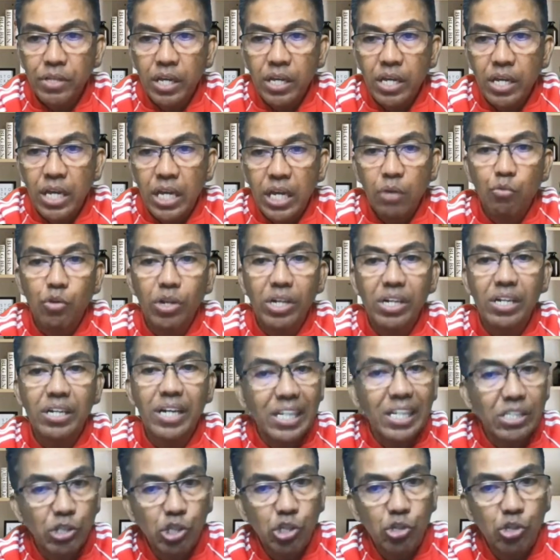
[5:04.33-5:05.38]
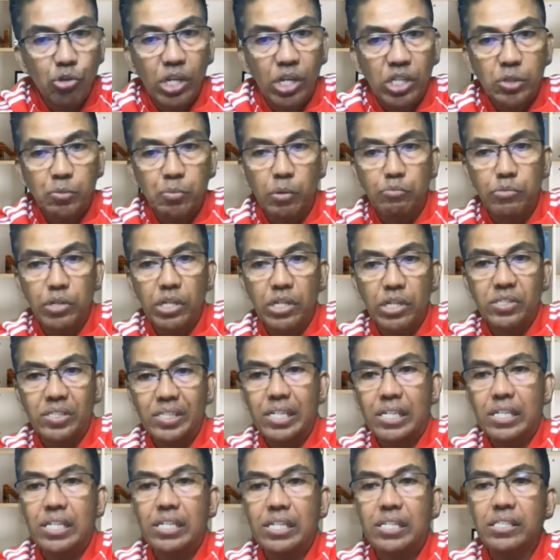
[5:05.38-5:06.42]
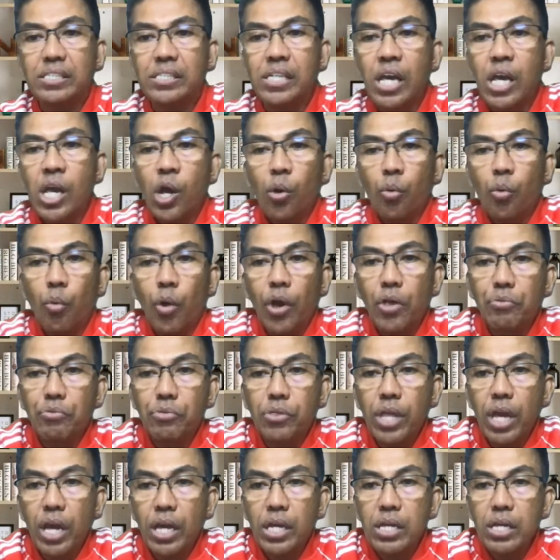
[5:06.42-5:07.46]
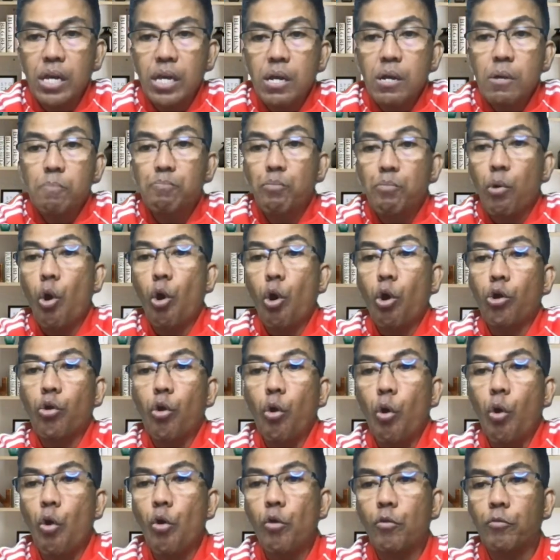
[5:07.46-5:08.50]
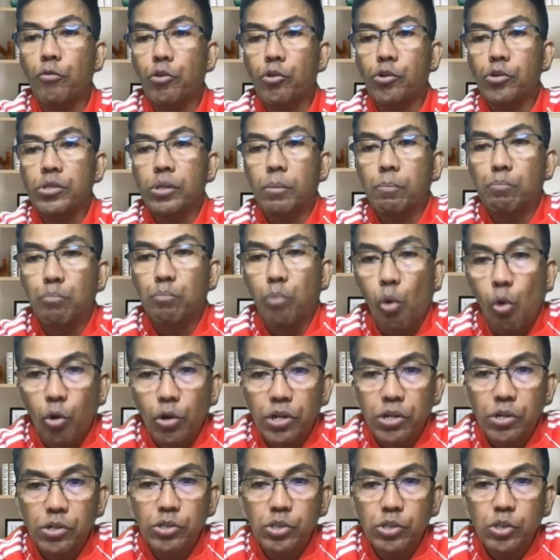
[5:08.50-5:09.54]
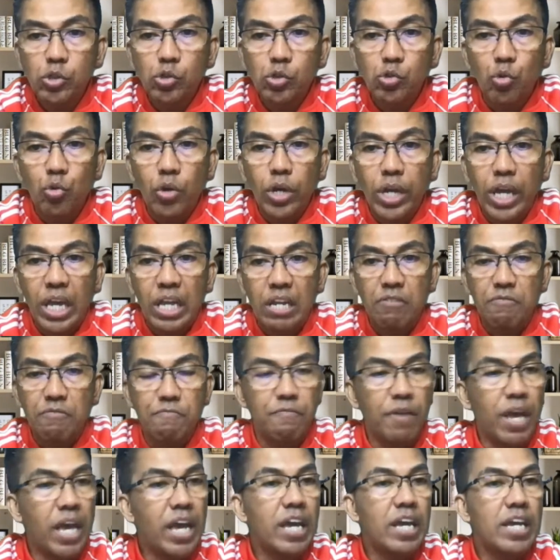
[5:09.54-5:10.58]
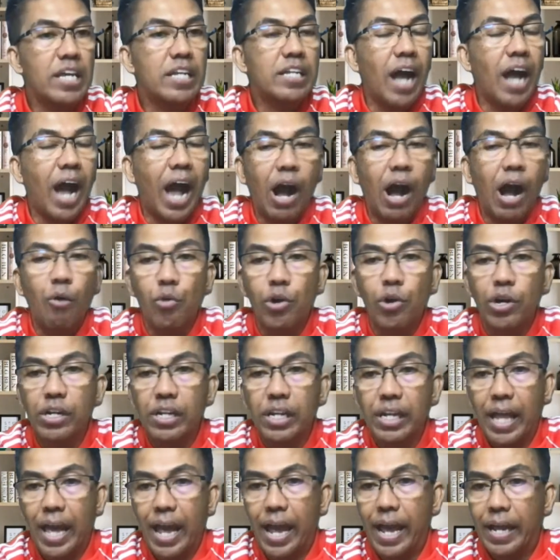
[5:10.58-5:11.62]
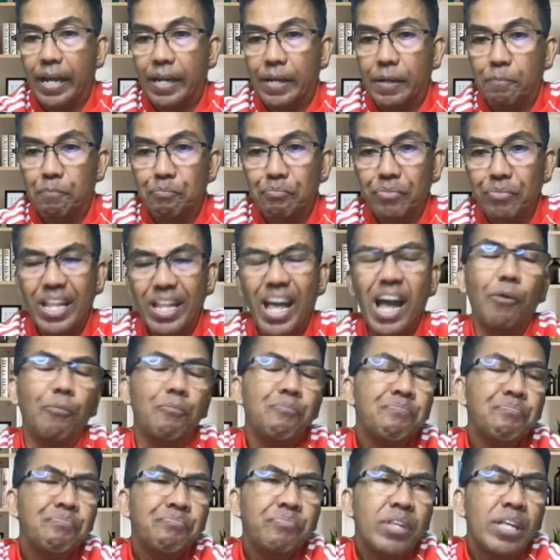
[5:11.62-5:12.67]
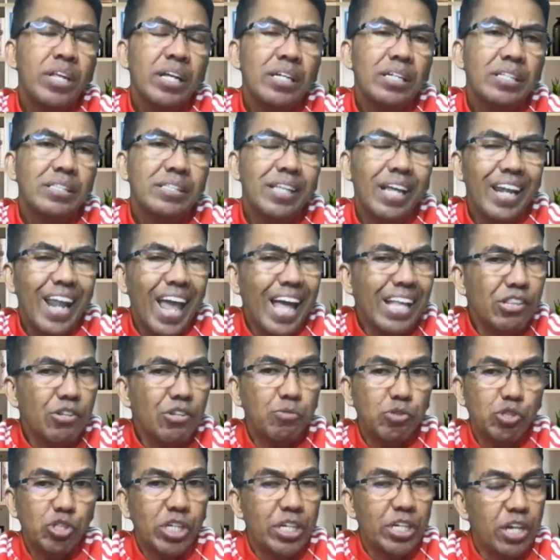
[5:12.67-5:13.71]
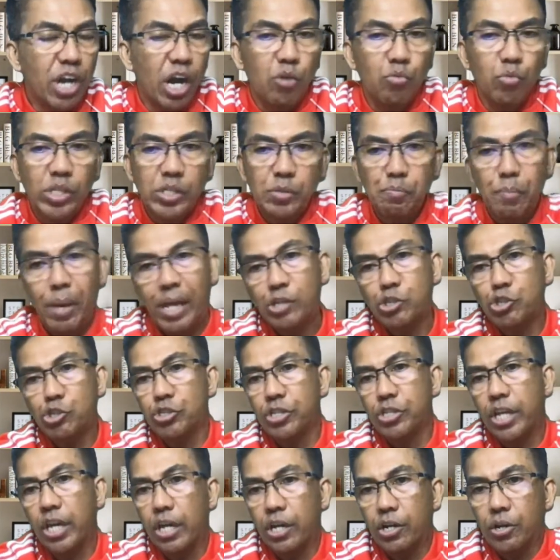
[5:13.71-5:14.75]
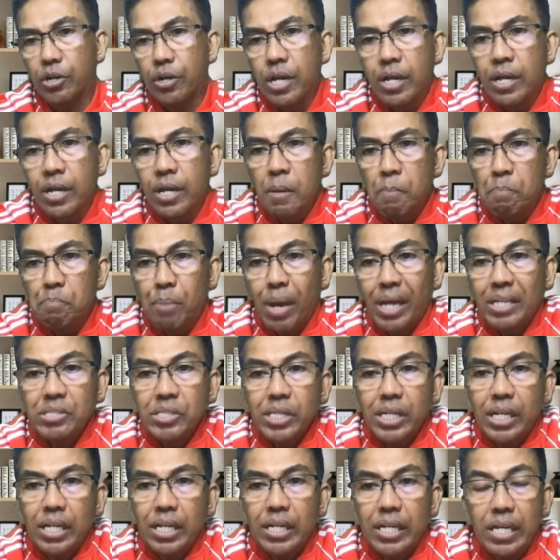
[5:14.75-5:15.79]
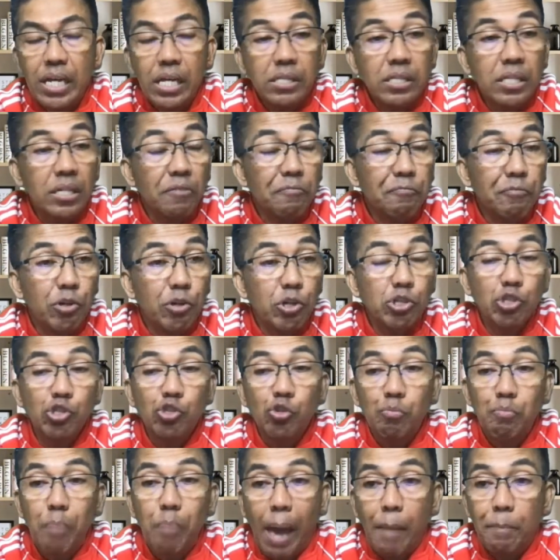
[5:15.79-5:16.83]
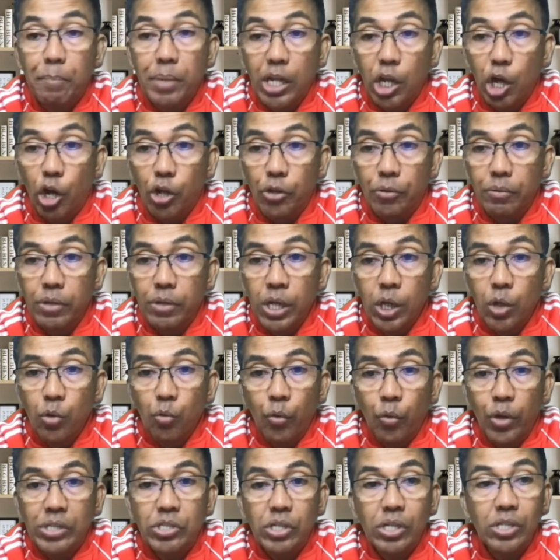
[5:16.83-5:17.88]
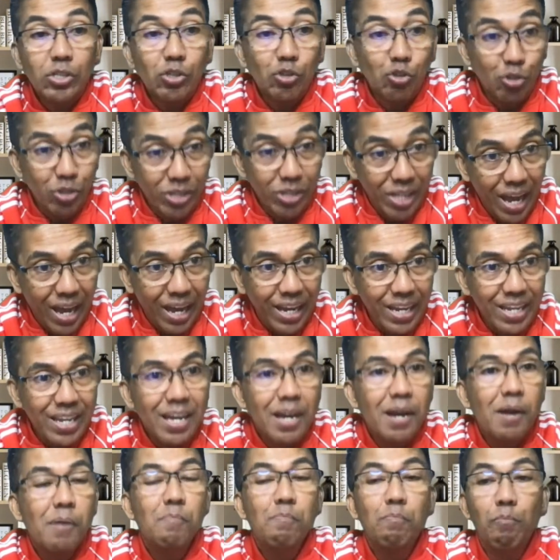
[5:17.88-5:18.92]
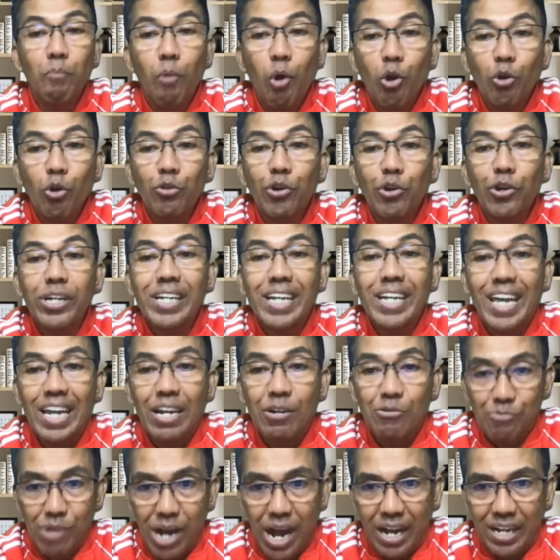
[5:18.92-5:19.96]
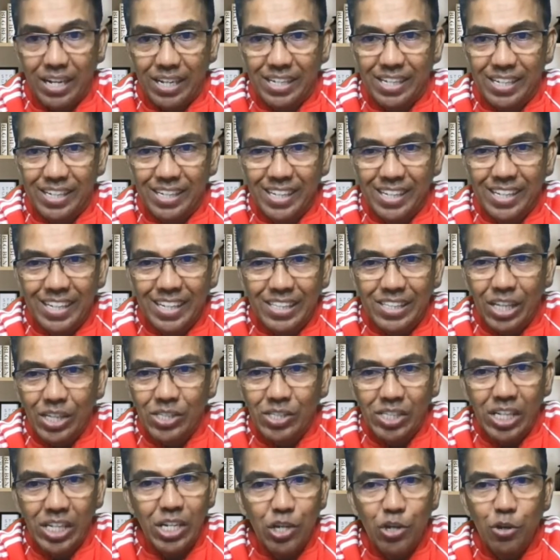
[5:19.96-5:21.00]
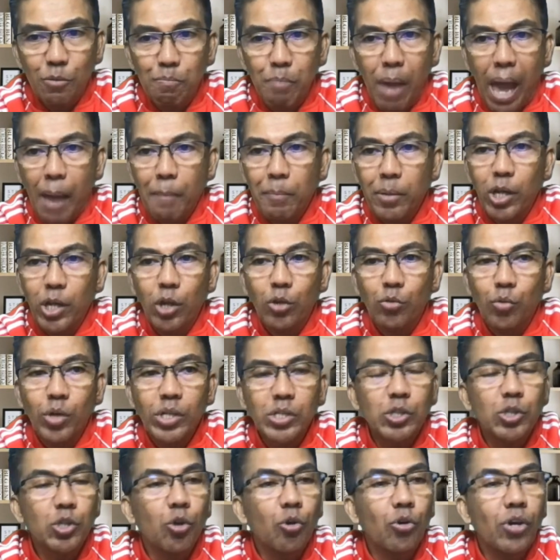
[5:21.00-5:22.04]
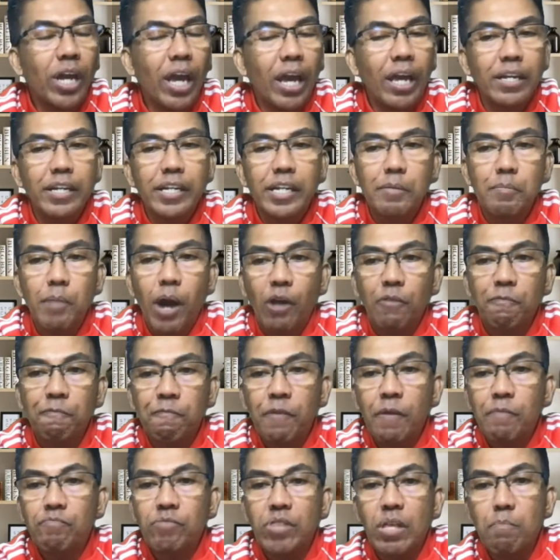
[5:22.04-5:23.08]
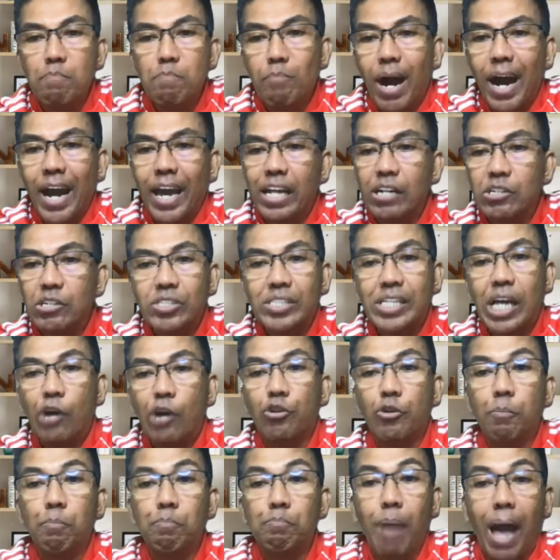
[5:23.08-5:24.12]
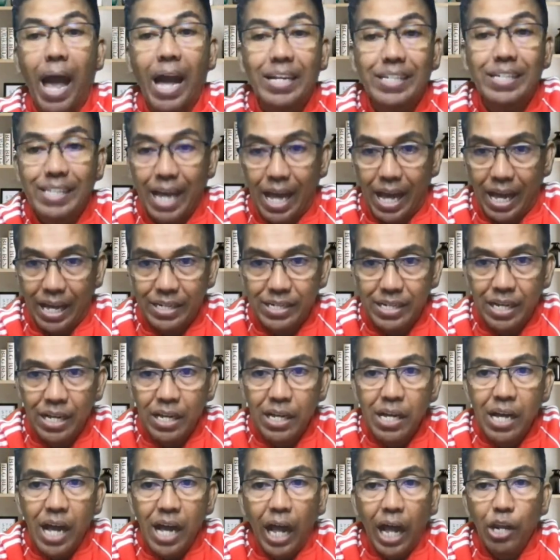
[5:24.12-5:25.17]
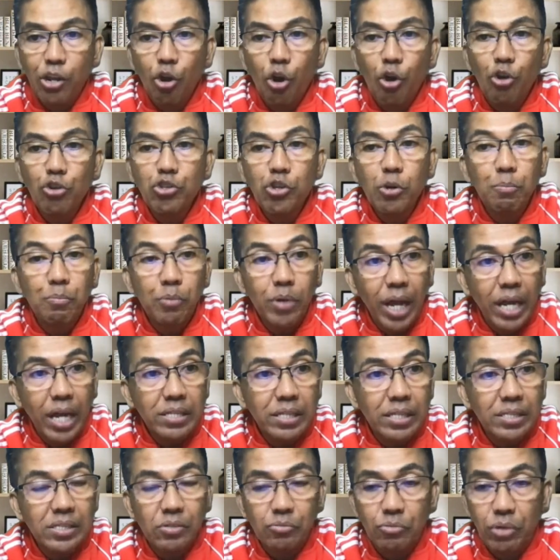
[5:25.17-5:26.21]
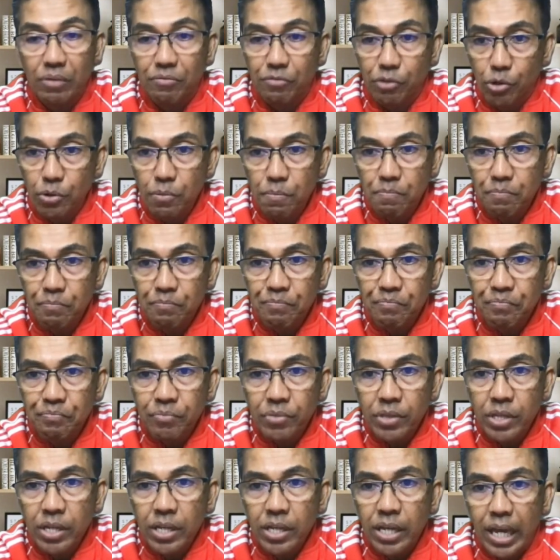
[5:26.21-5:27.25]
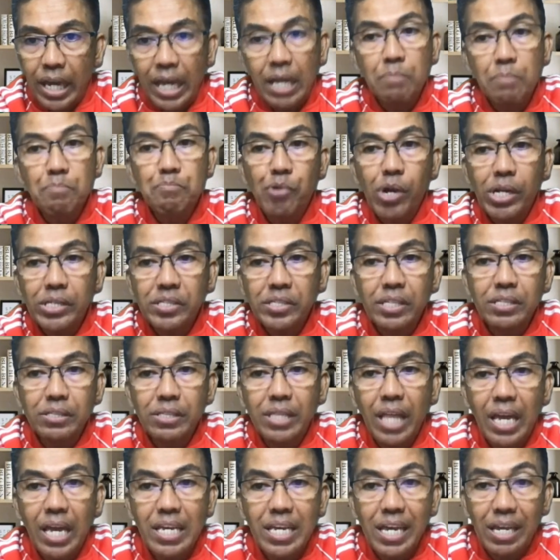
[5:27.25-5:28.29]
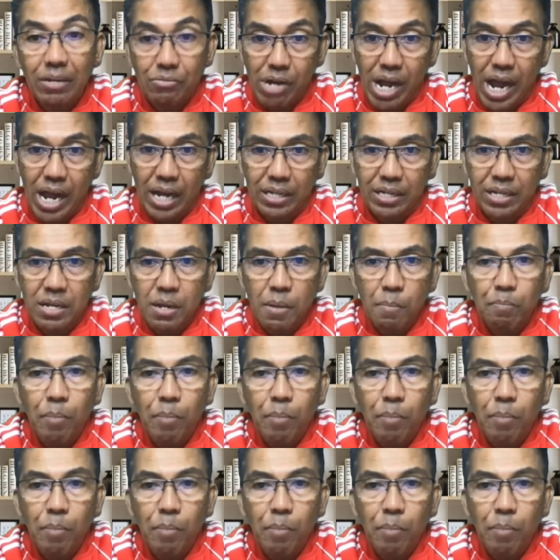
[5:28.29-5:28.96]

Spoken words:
He will rescue us from the Assyrians when they pour over the borders to invade our land. Now, the land of Shinar was mentioned here. Basically, it refers to Babylon, which is today modern Iraq. The city of Babylon was located about 50 miles south of Baghdad along Euphrates River in present-day Iraq.